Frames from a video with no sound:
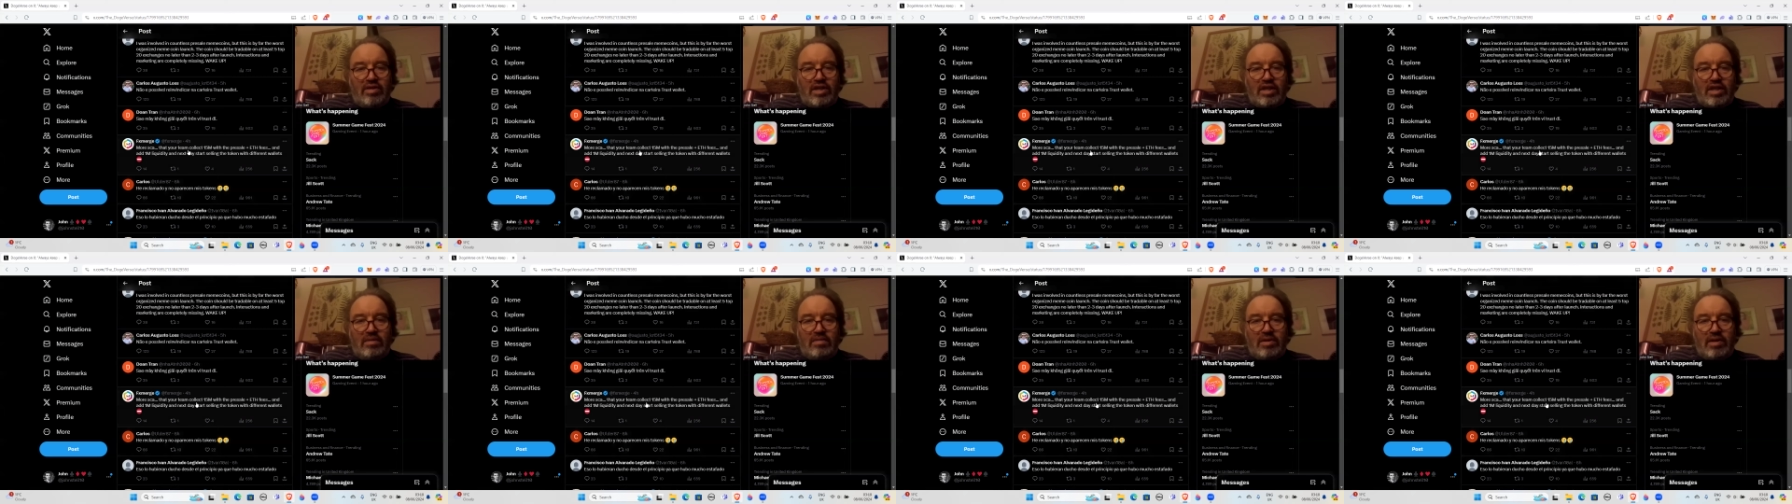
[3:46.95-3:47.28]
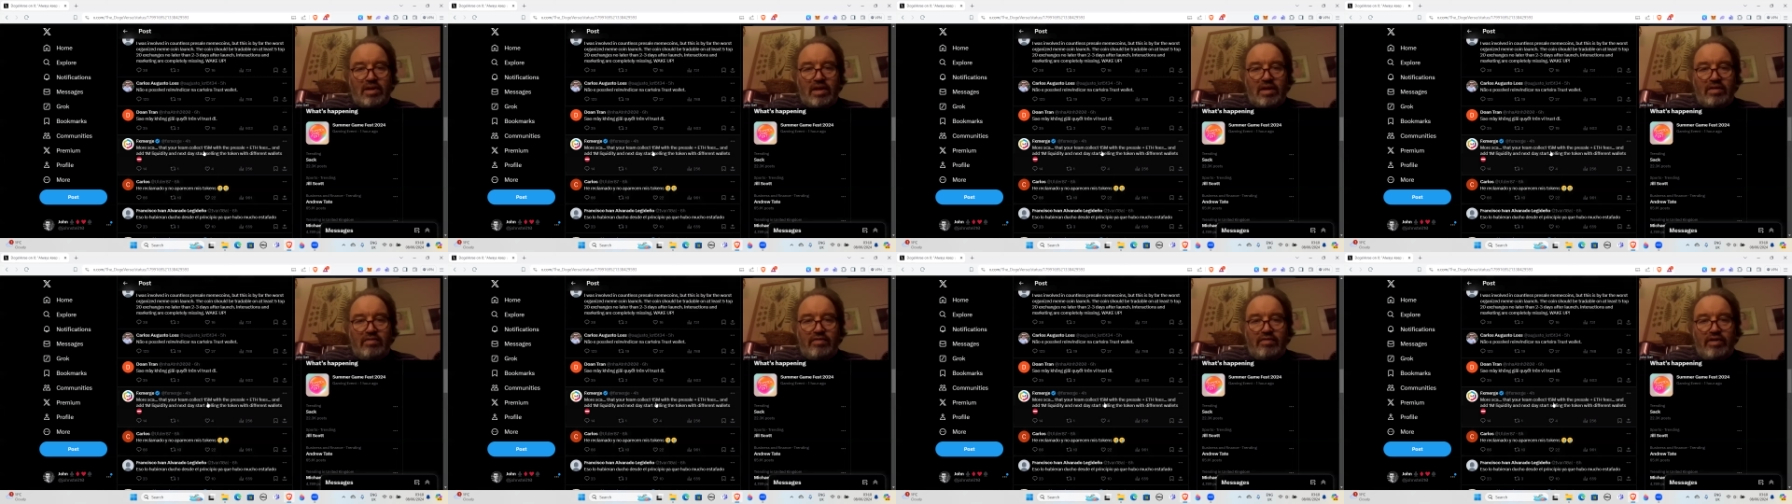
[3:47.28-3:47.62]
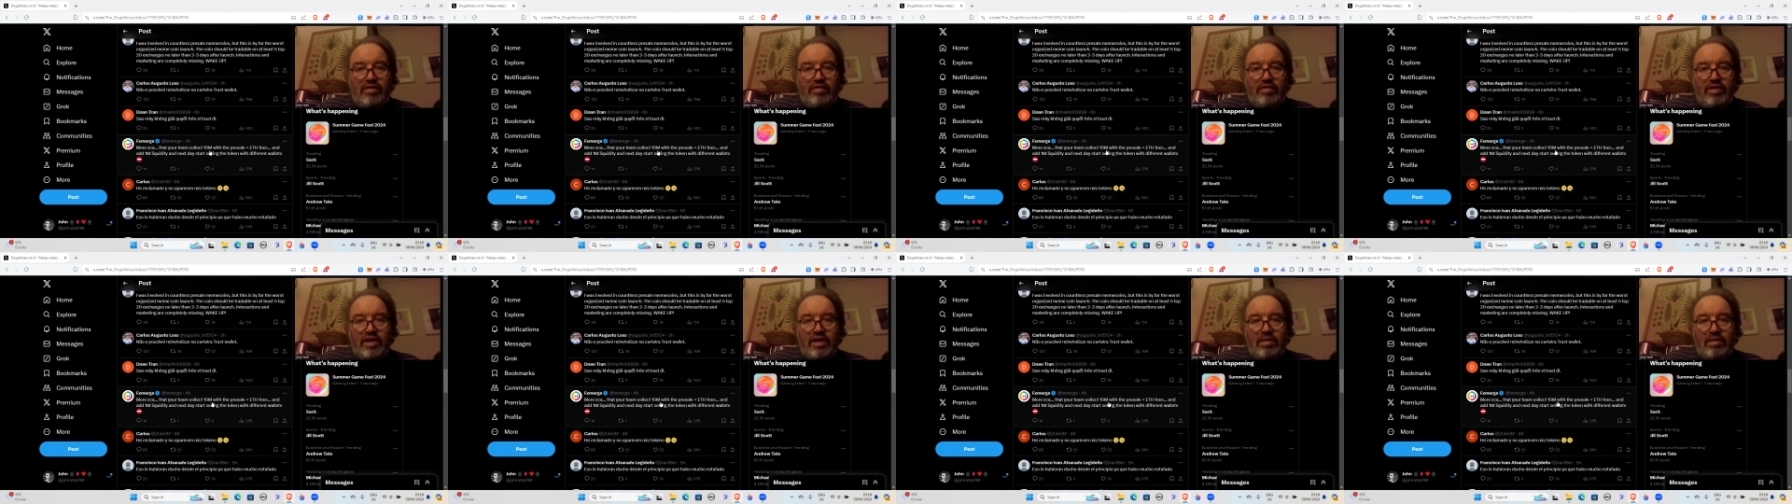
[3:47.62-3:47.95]
team collect
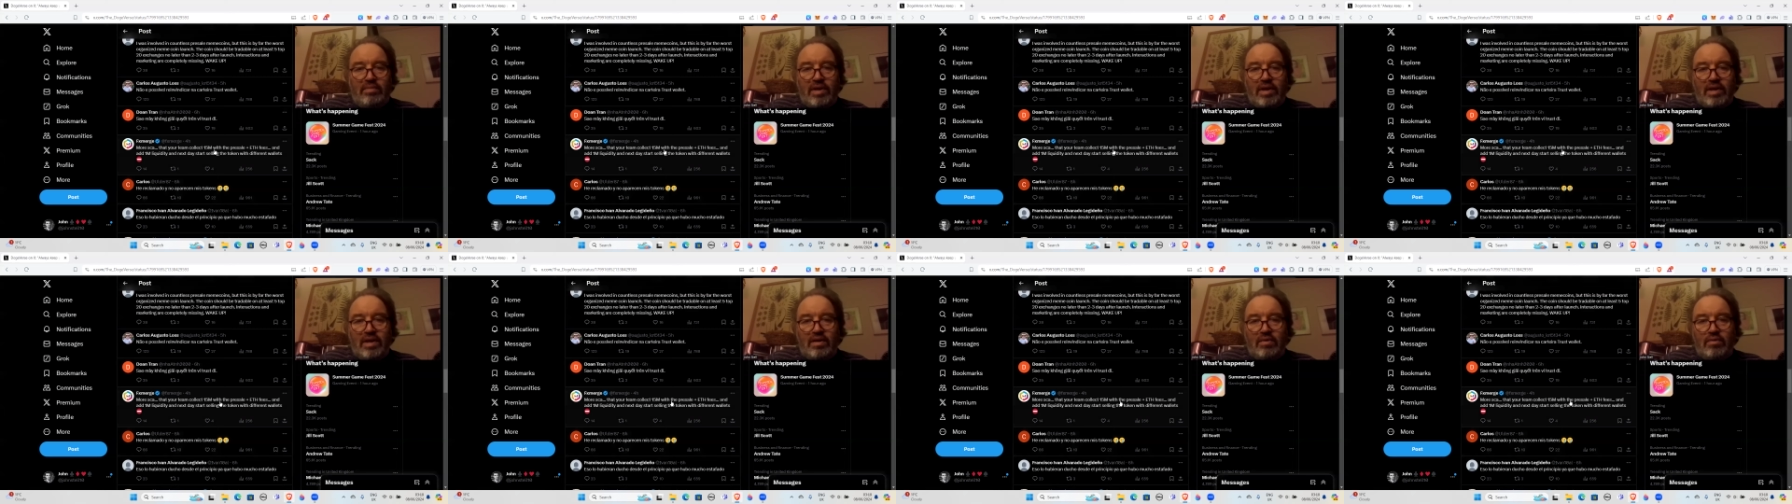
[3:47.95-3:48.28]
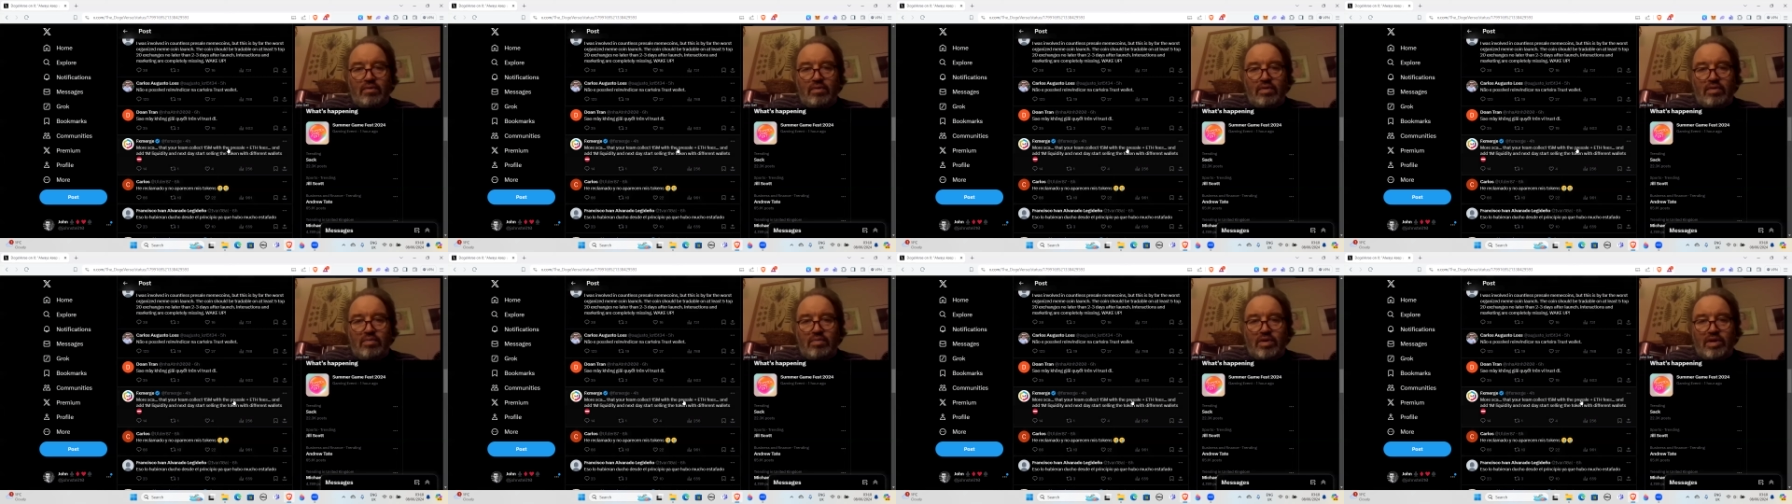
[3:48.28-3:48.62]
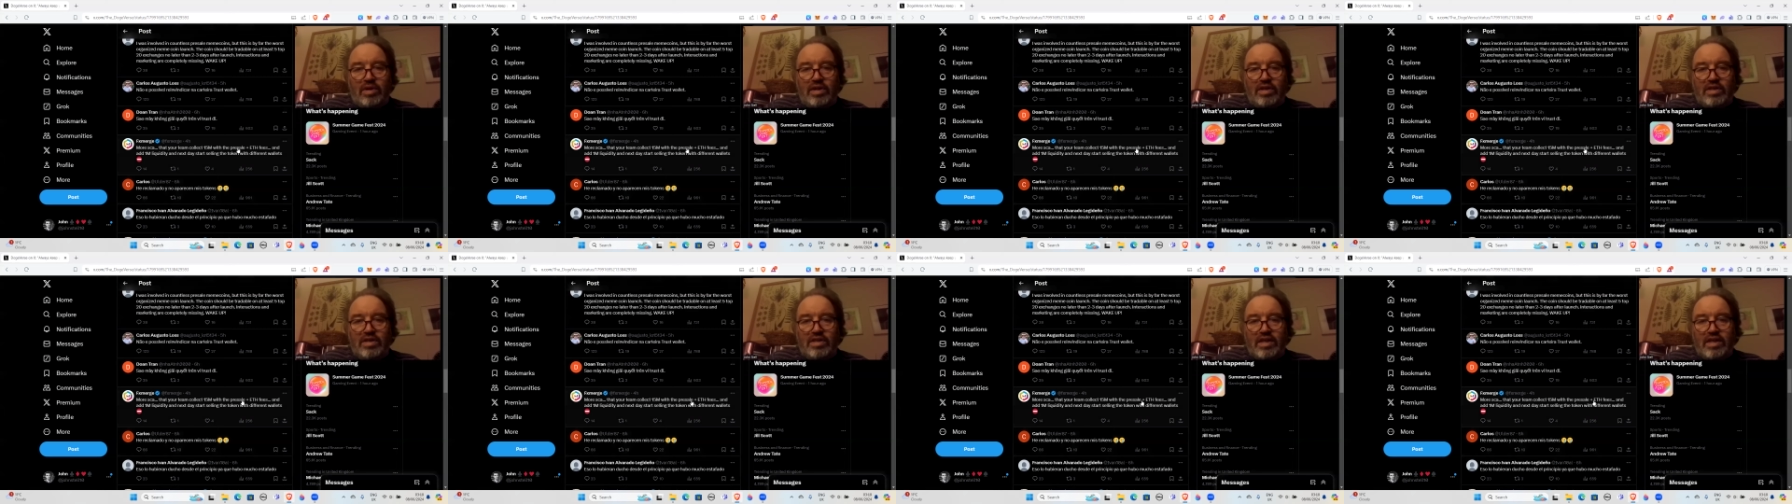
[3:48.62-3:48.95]
15 million with the
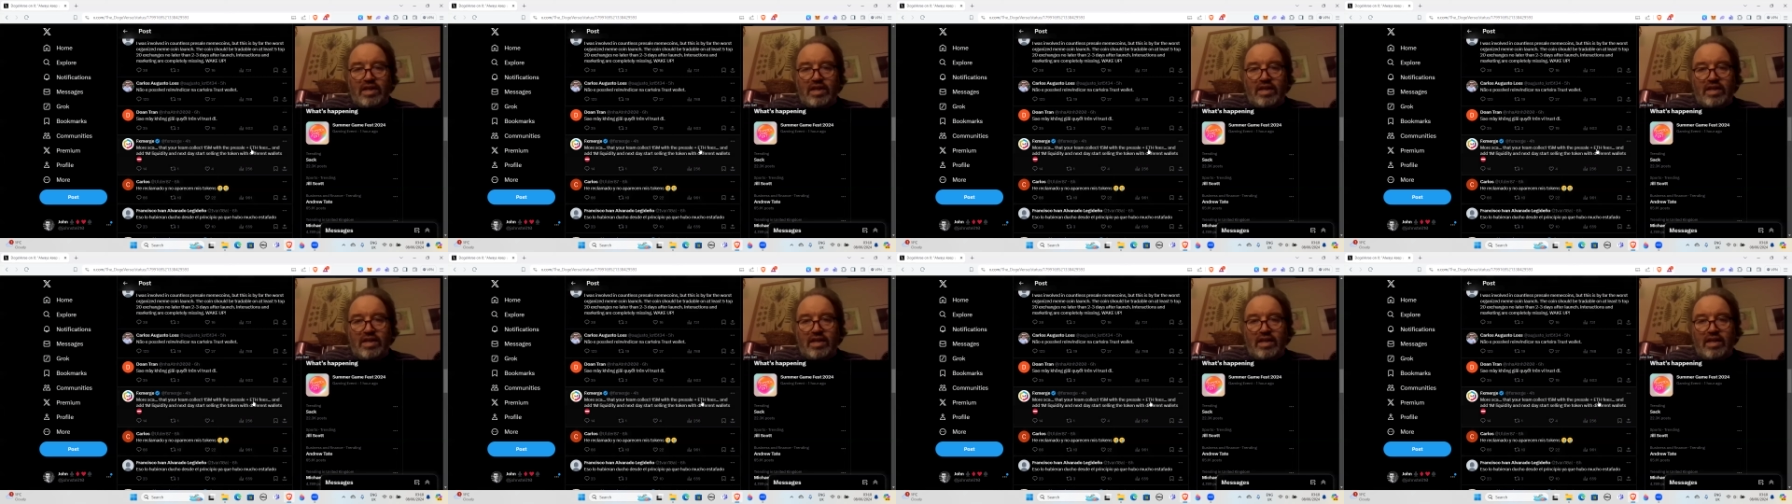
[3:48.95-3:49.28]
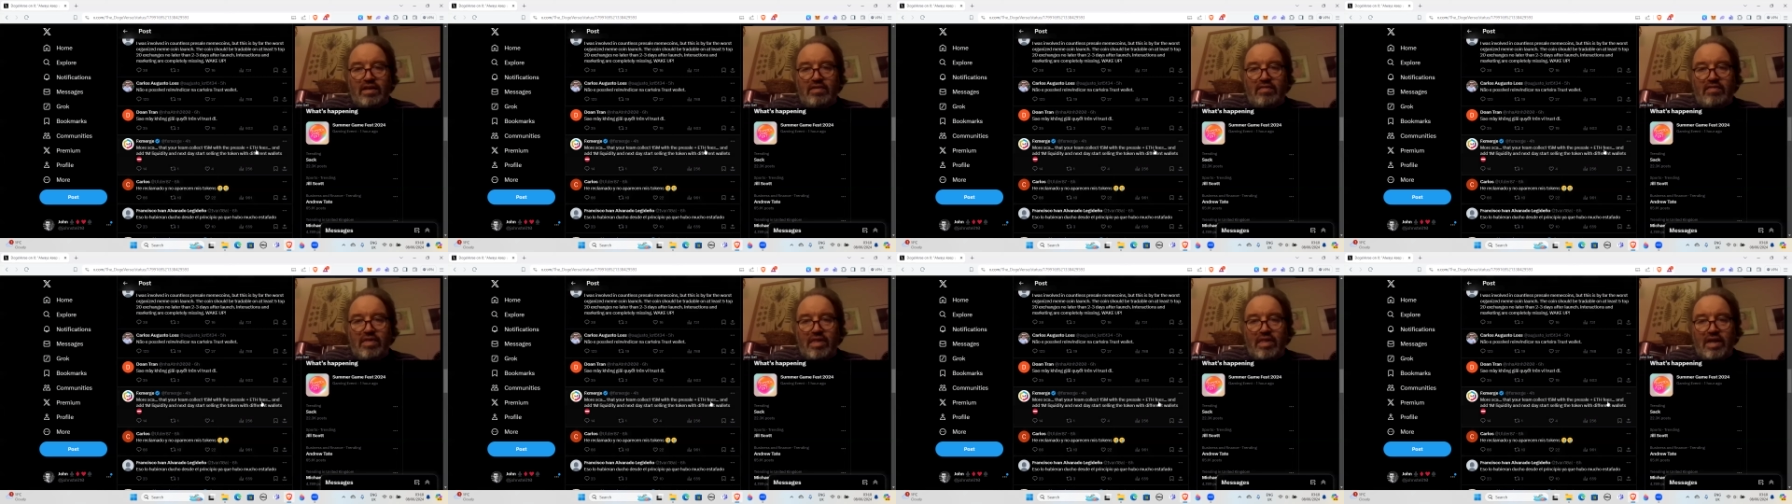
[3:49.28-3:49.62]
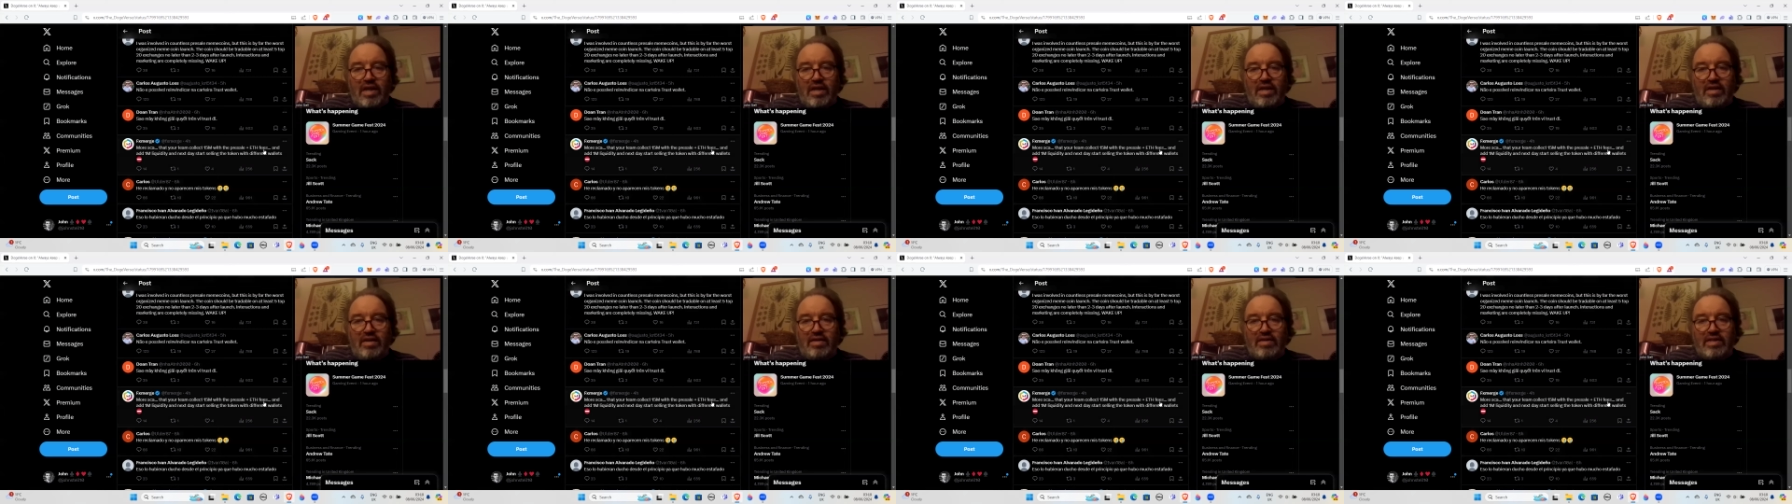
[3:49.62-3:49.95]
pre-sale and eat
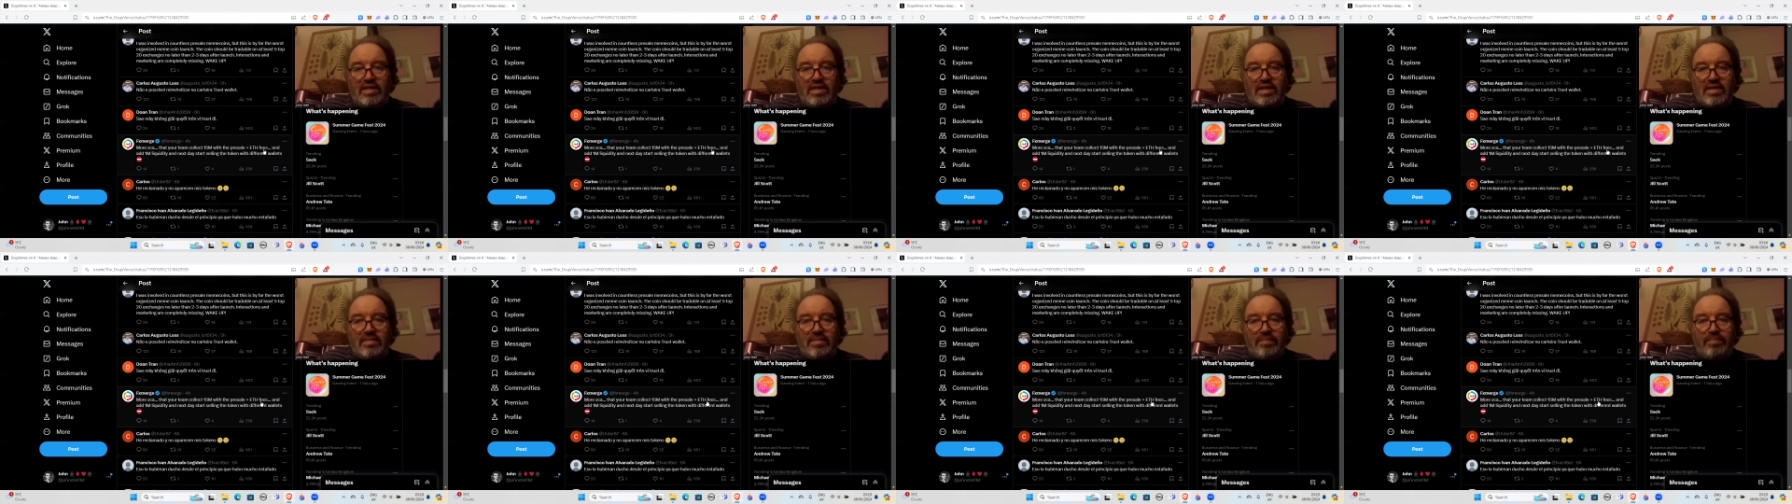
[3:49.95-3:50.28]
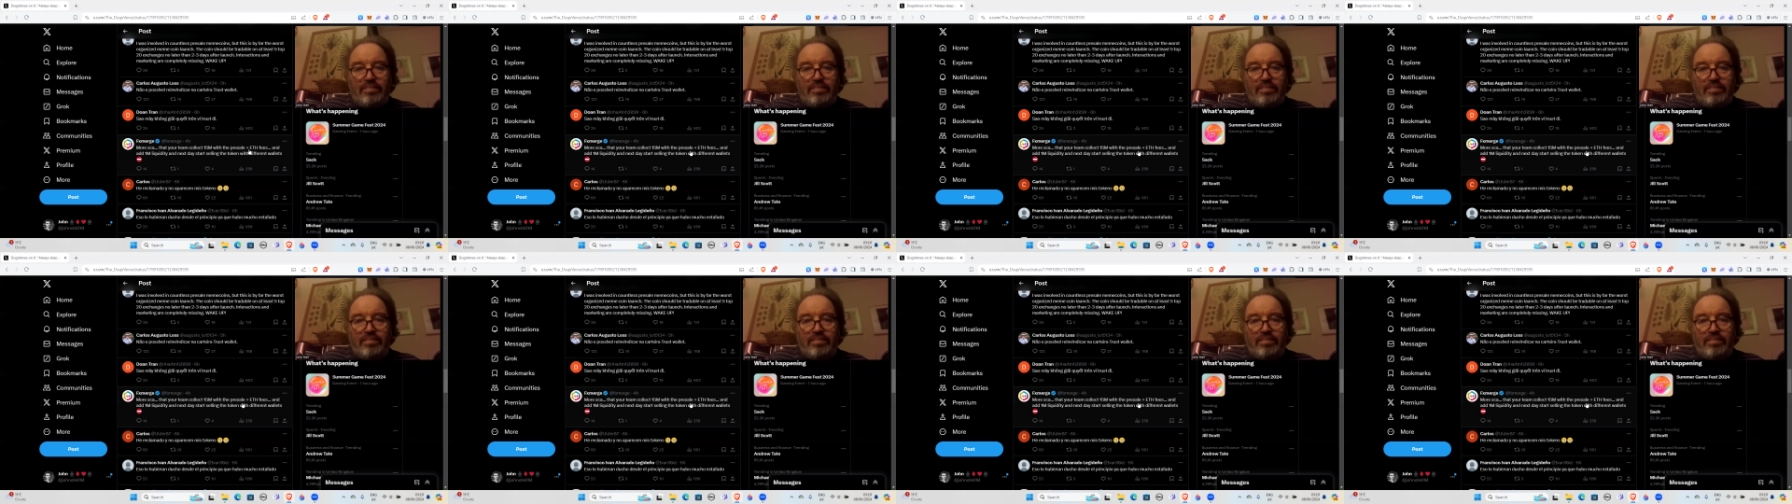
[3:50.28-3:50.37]
these